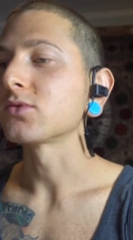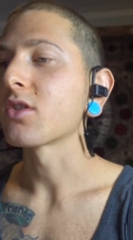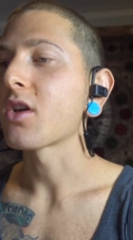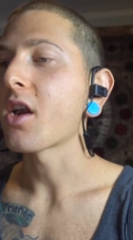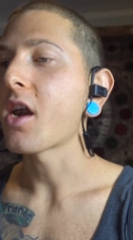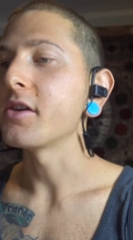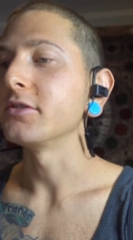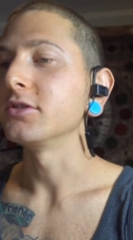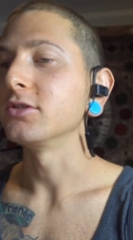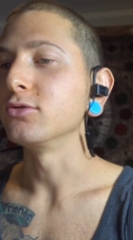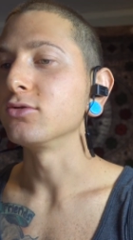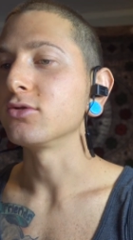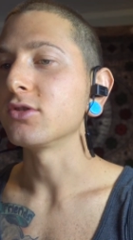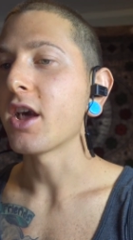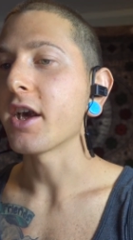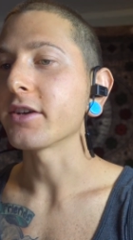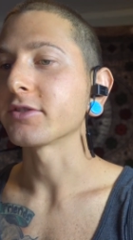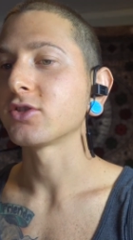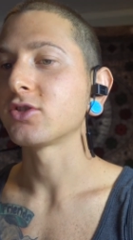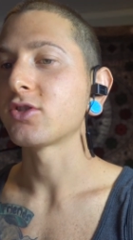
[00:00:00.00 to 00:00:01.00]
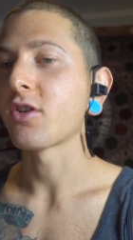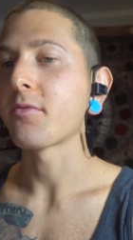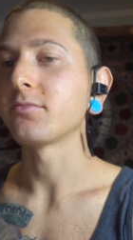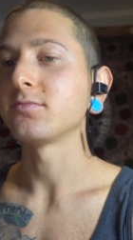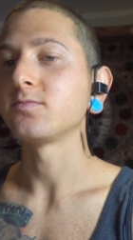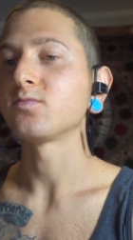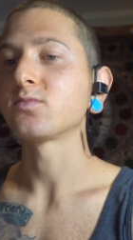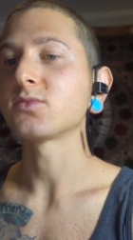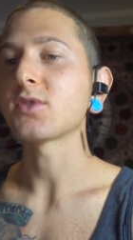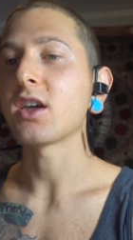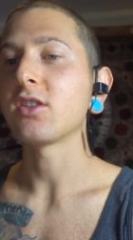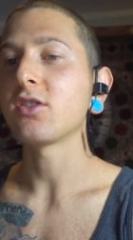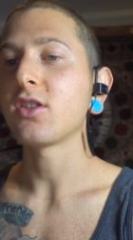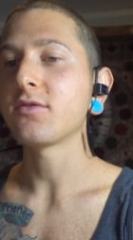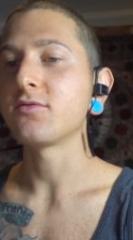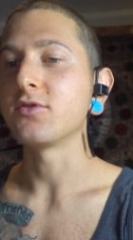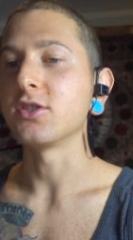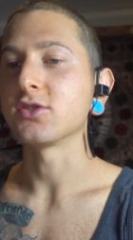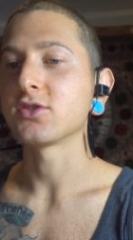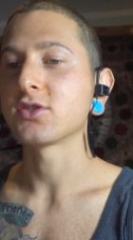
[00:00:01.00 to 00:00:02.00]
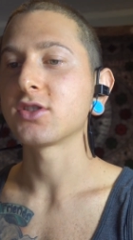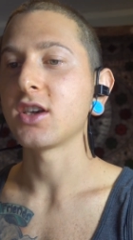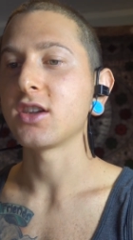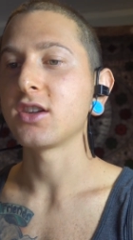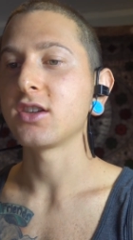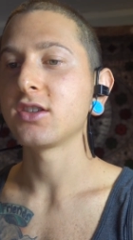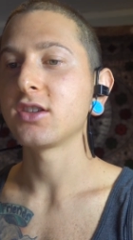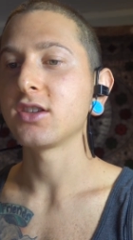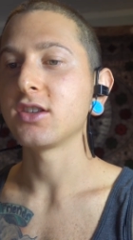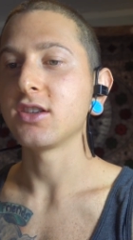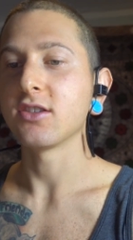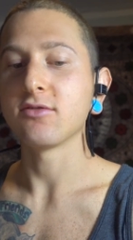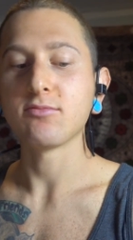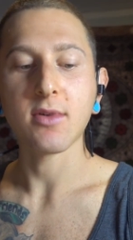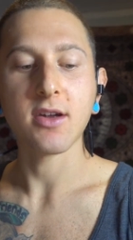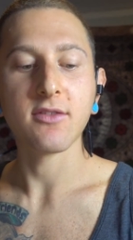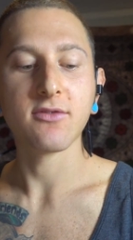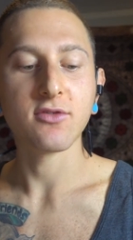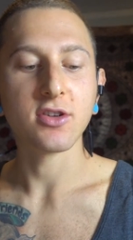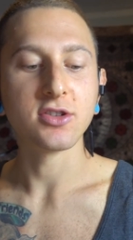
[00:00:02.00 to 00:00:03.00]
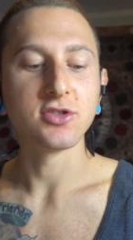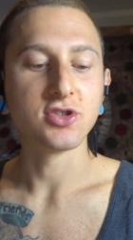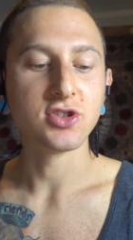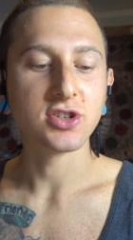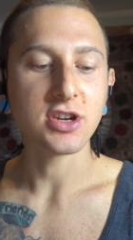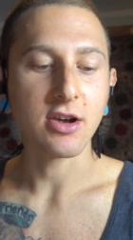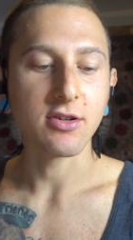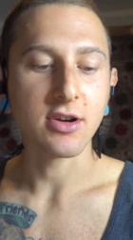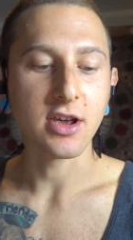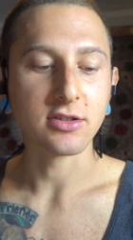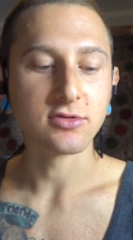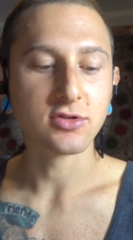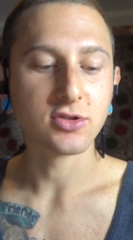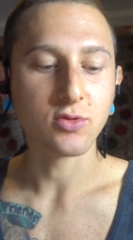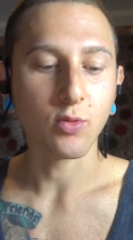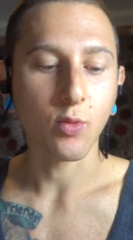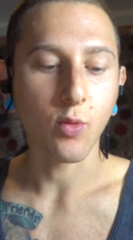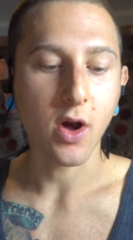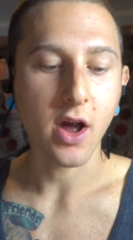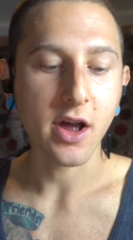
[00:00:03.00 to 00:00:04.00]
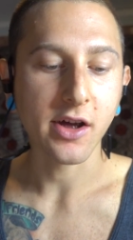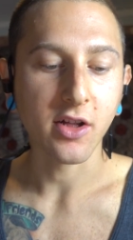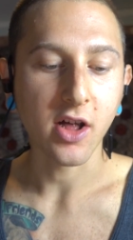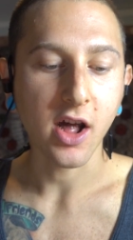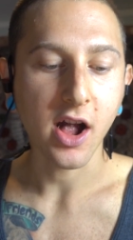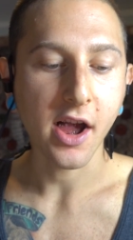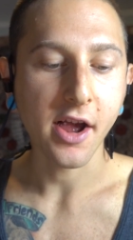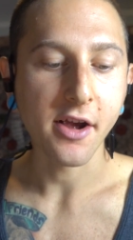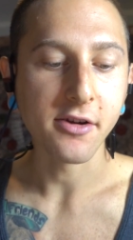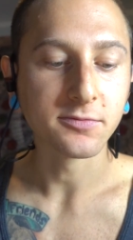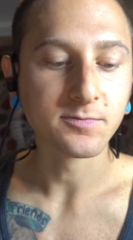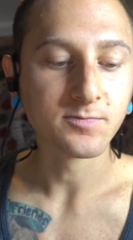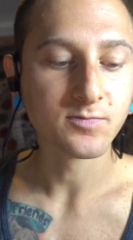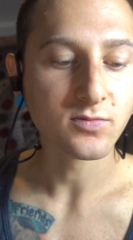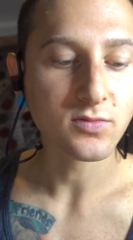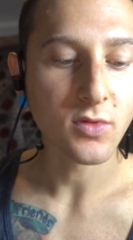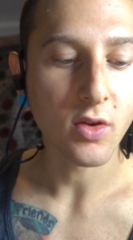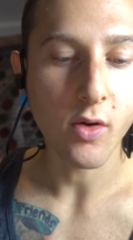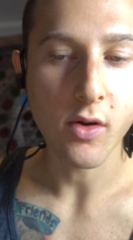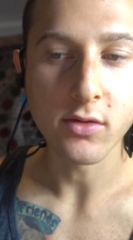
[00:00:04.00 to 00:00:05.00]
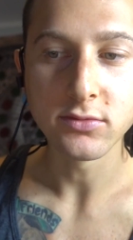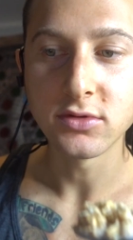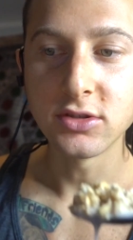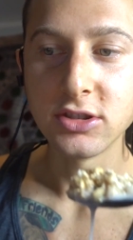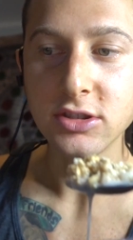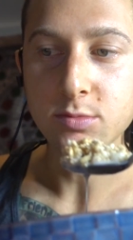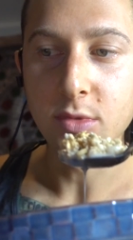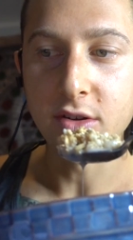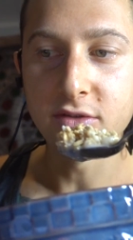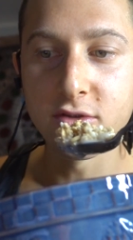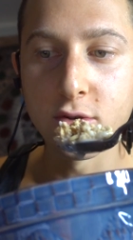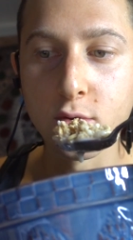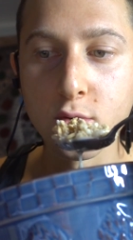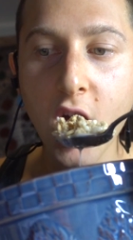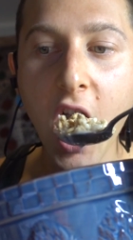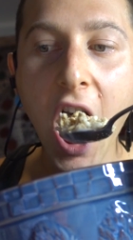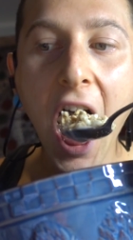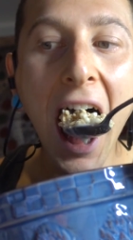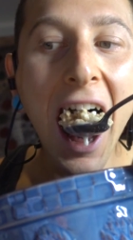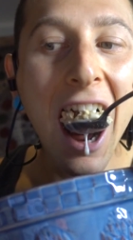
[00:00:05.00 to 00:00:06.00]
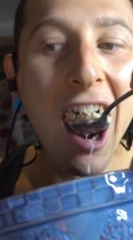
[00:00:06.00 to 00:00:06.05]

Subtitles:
Okay, who's next? I love this, getting to give my friends shout outs while I eat my food.